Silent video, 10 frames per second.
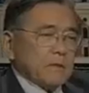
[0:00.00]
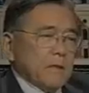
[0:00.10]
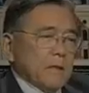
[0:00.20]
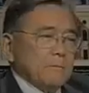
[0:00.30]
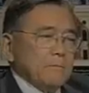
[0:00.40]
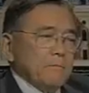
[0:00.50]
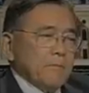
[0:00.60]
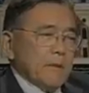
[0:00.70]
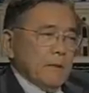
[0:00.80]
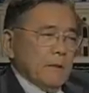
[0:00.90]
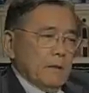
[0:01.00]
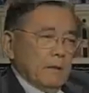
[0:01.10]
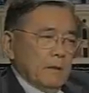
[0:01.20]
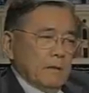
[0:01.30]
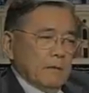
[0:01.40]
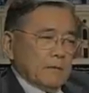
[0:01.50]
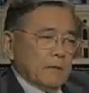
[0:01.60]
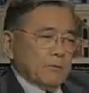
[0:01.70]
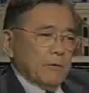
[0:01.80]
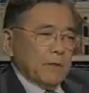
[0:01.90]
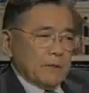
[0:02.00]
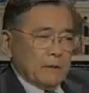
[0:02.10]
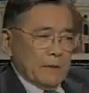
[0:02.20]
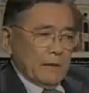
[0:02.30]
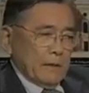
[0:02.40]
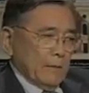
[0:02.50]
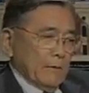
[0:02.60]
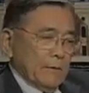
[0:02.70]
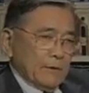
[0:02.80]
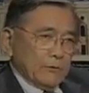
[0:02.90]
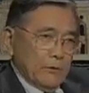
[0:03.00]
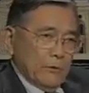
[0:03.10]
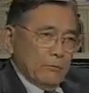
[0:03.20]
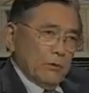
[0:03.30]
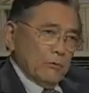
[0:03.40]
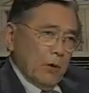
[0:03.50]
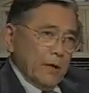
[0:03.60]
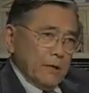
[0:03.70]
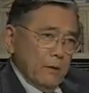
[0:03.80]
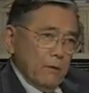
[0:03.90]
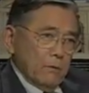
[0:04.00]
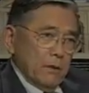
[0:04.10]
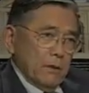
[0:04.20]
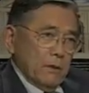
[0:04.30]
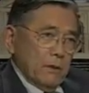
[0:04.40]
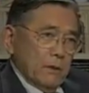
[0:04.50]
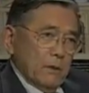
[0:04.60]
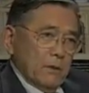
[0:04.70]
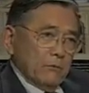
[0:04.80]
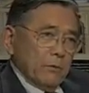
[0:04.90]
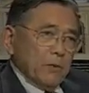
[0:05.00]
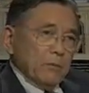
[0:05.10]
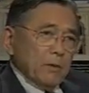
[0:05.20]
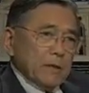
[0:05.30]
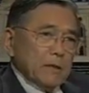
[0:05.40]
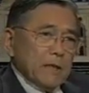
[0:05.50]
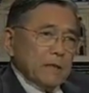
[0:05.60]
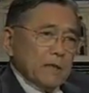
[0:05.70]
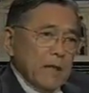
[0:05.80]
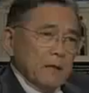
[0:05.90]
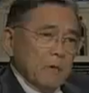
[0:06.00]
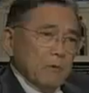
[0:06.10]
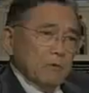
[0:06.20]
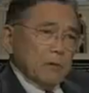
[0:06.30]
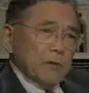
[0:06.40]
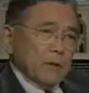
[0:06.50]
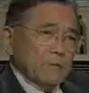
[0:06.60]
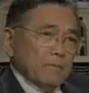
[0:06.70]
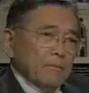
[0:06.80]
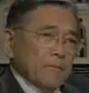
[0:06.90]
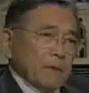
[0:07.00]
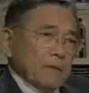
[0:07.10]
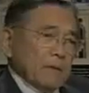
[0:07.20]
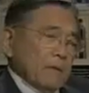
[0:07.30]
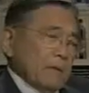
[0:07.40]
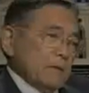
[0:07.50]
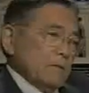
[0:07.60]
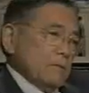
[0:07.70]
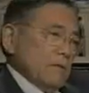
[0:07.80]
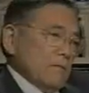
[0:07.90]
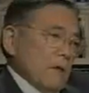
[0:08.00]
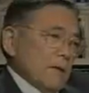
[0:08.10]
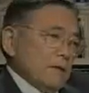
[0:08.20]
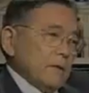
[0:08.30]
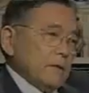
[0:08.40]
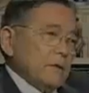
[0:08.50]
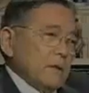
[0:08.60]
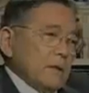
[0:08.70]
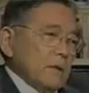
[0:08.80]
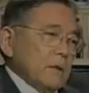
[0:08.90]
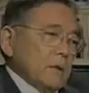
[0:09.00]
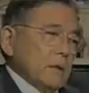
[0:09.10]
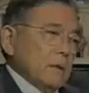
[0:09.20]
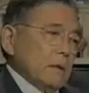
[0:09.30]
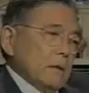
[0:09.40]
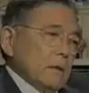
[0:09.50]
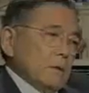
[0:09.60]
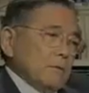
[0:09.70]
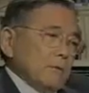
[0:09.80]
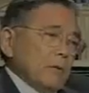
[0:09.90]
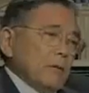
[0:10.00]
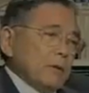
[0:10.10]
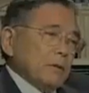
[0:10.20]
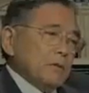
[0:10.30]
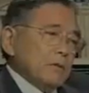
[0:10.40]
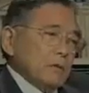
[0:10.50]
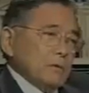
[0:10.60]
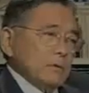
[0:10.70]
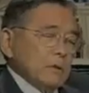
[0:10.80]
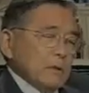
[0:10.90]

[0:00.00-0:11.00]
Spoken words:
side, just recently I heard this term rhino, a Republican in name only. Now these are the moderate Republicans who